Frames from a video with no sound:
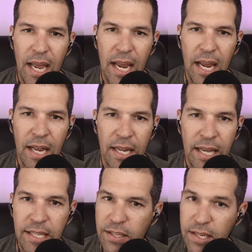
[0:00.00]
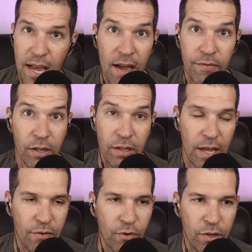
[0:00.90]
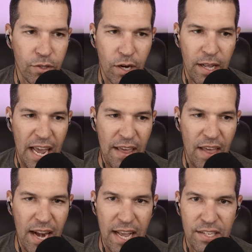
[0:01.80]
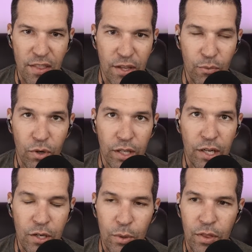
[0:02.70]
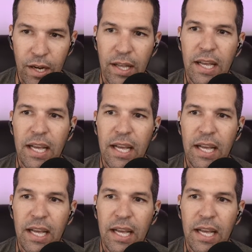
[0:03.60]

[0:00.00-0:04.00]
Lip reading: And it doesn't have a lot of runners on it. And that has nothing really to do with it.